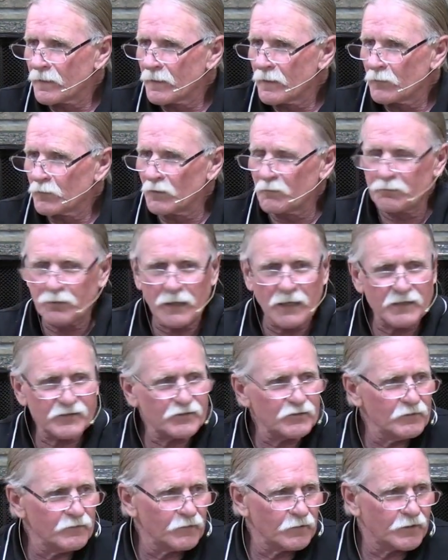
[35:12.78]
When
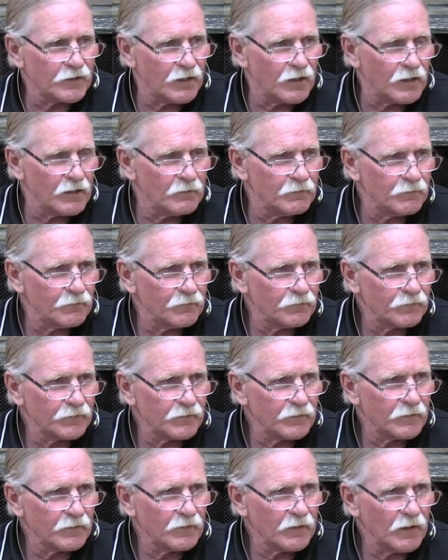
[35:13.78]
Passover came
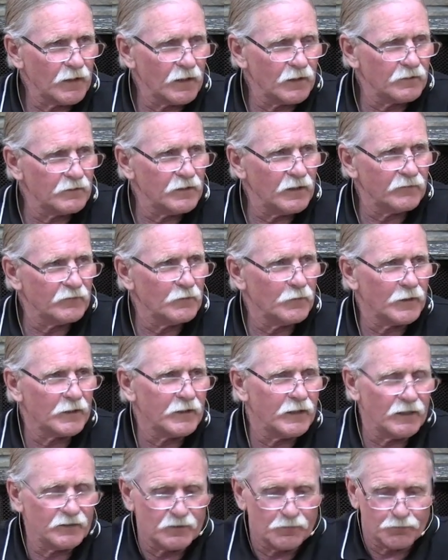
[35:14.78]
and everybody
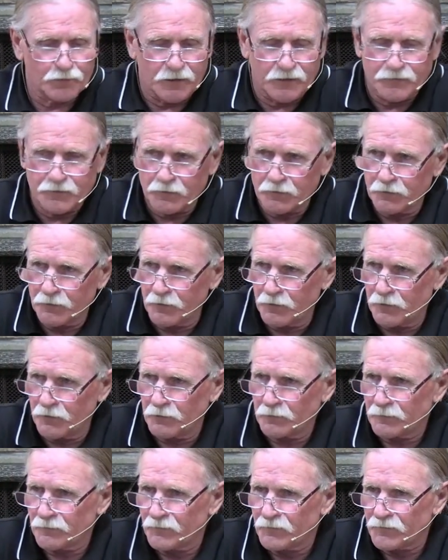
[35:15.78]
had to bring their
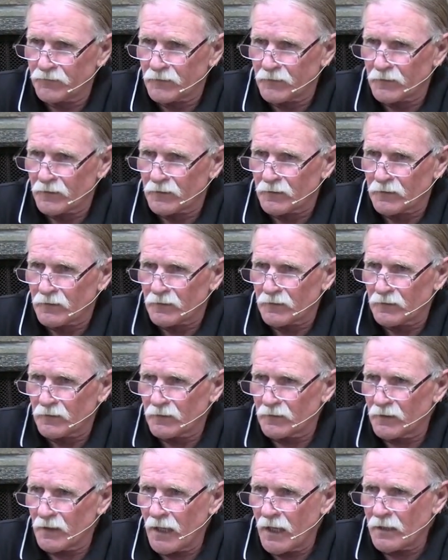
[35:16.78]
little
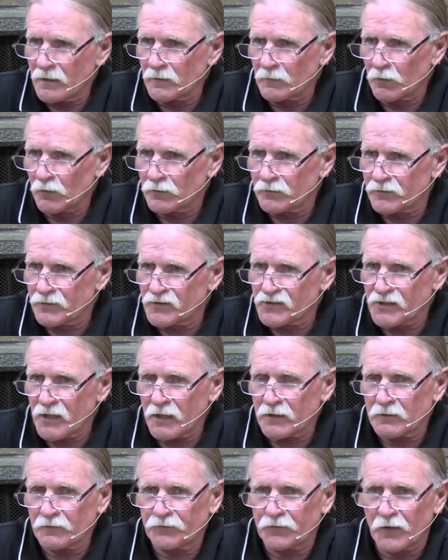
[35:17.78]
animal to
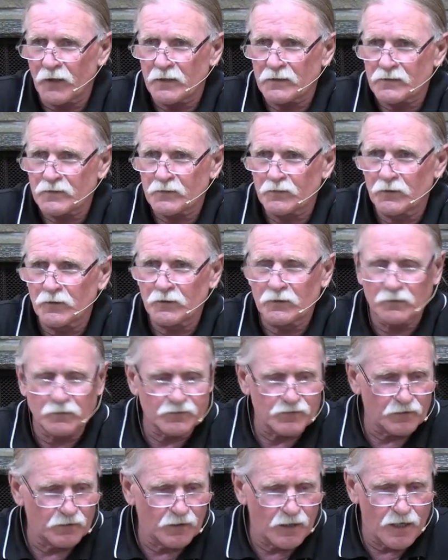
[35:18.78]
sacrifice, whether it
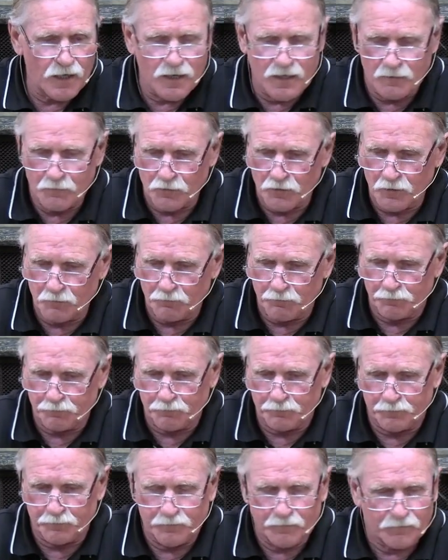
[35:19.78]
was a lamb or
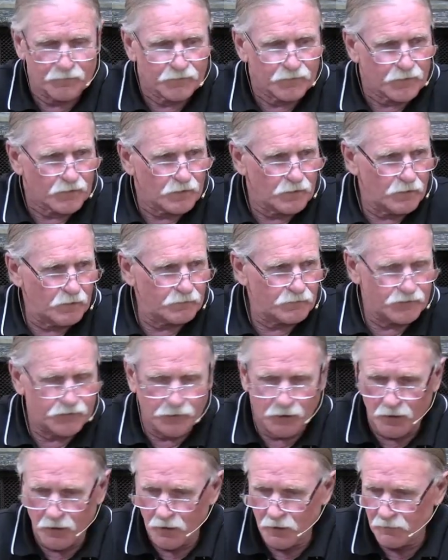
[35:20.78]
a
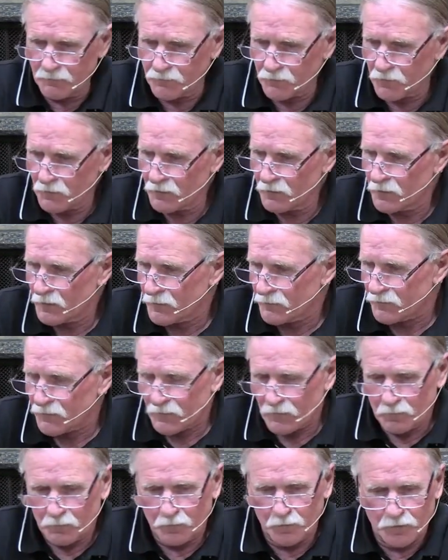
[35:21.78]
dove or
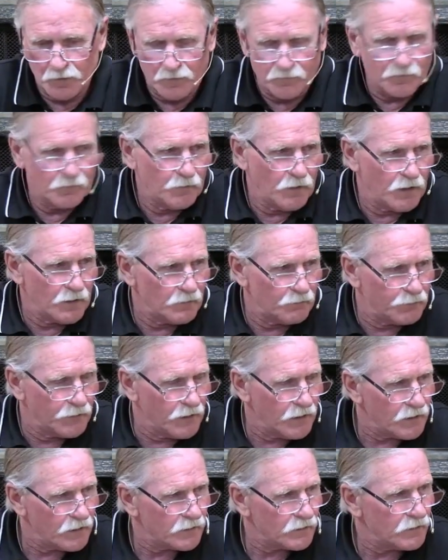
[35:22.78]
whatever it might have
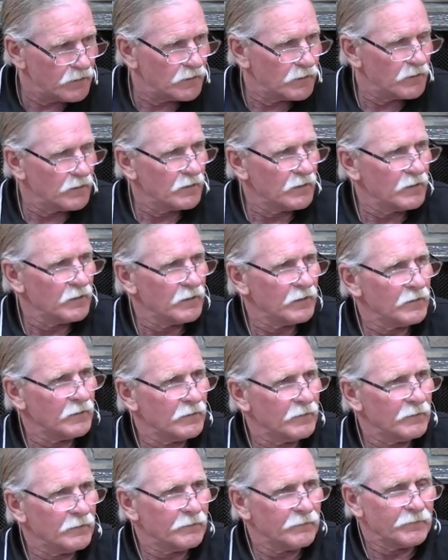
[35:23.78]
been,
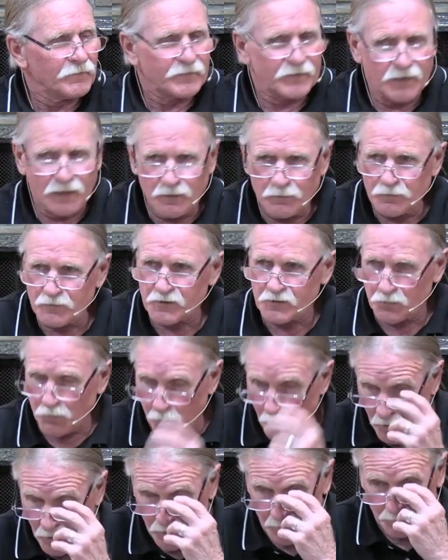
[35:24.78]
that was
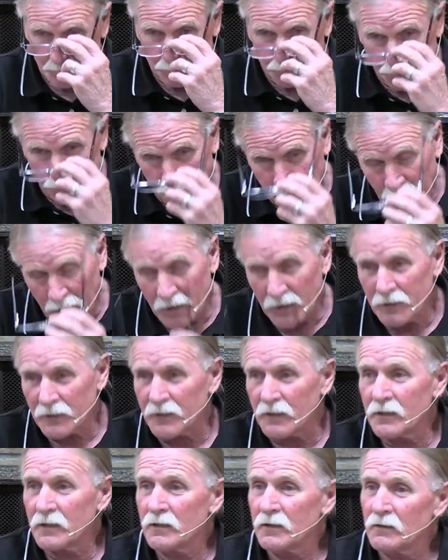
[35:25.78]
one
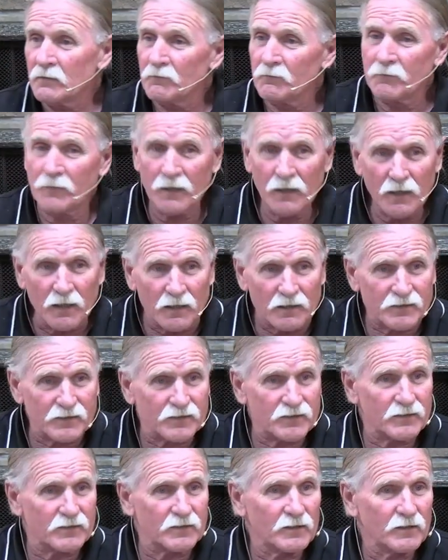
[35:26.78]
bloody
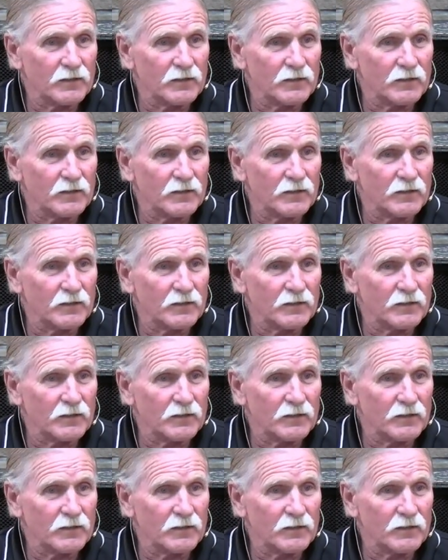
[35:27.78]
mess.